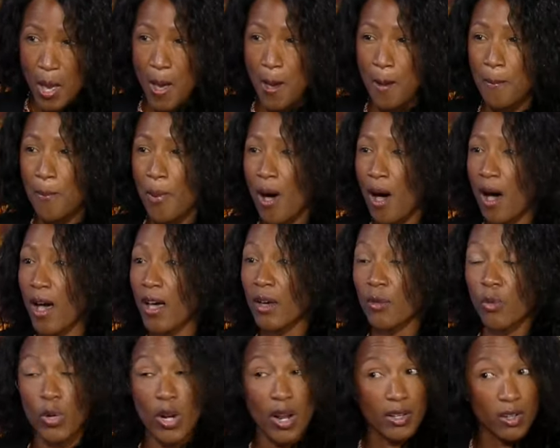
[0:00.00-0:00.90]
by
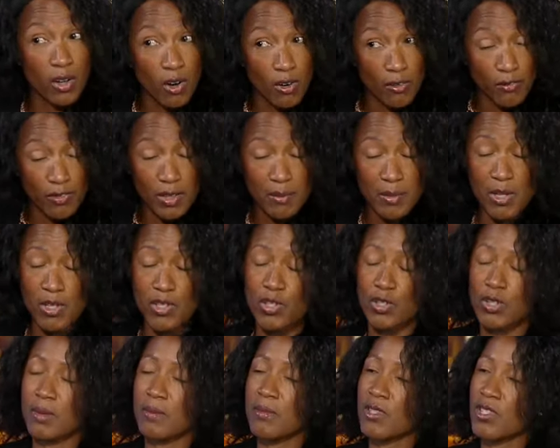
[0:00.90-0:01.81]
what I call female
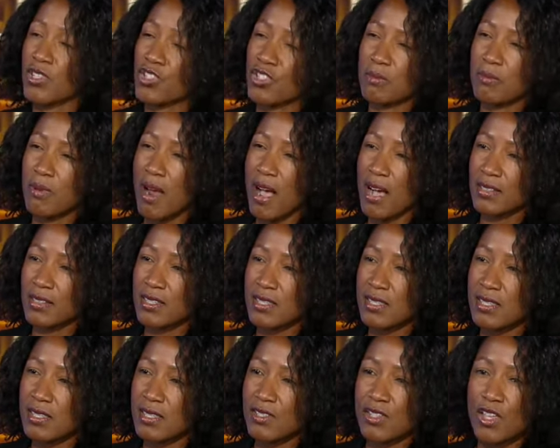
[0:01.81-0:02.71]
circumcision
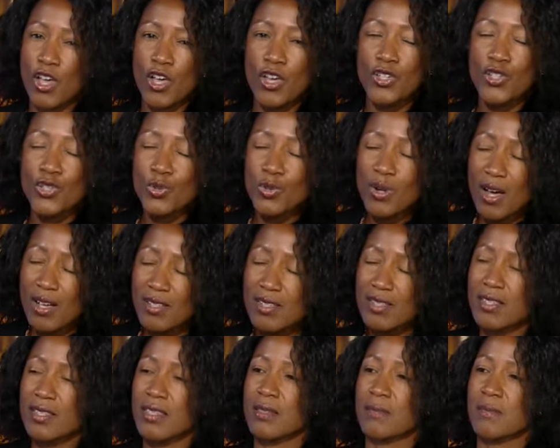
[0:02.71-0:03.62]
practices do not
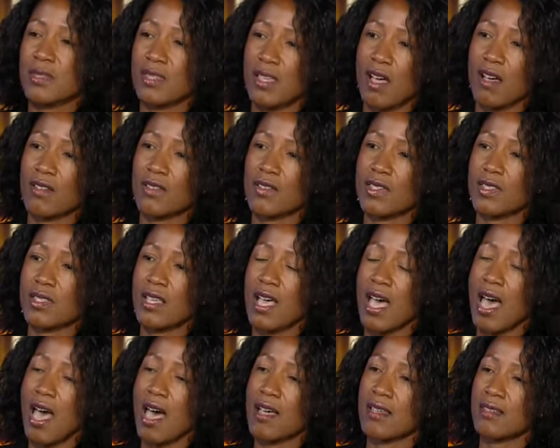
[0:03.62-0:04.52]
see themselves
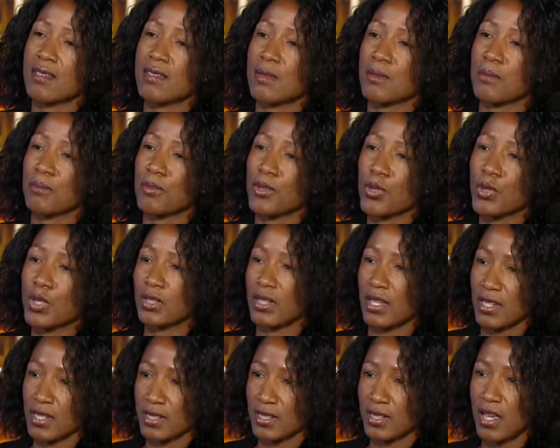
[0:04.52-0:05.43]
as
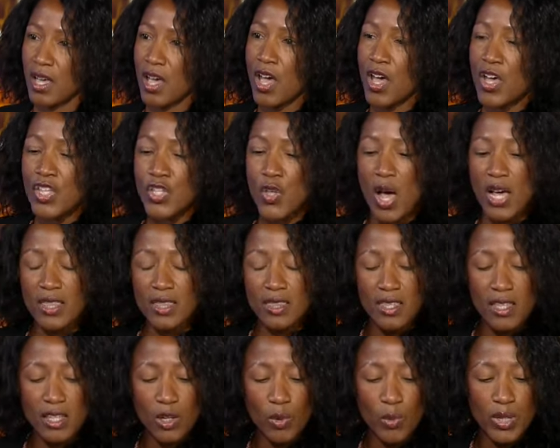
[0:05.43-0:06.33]
mutilated. So I
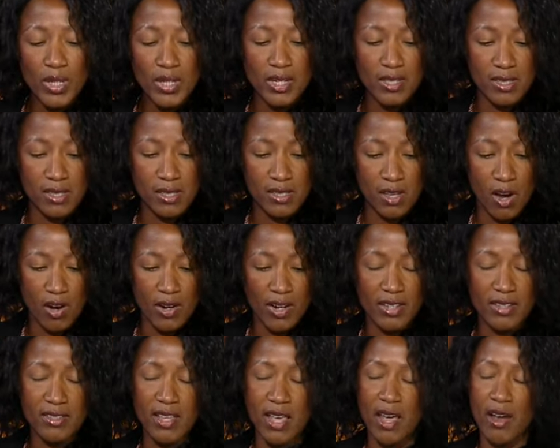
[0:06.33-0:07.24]
think we need to start
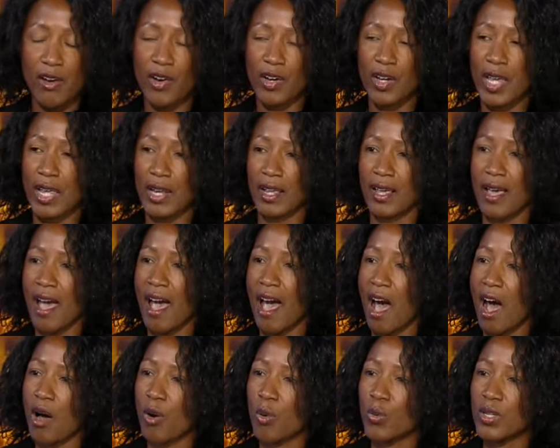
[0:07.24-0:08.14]
interrogating
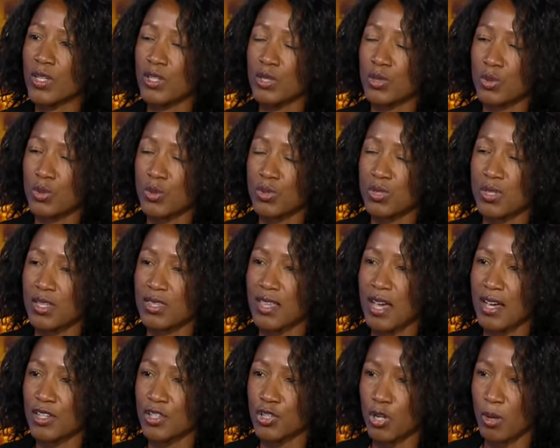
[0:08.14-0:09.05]
how we use
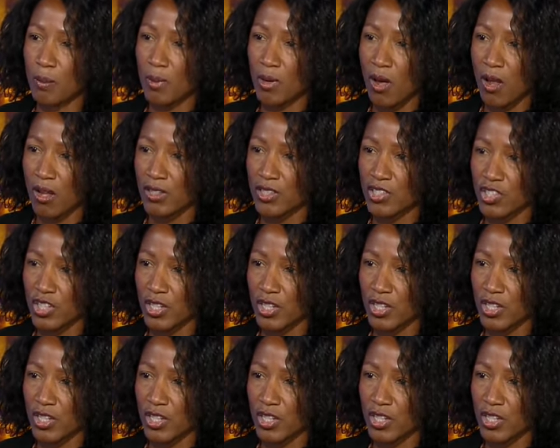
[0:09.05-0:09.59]
that terminology.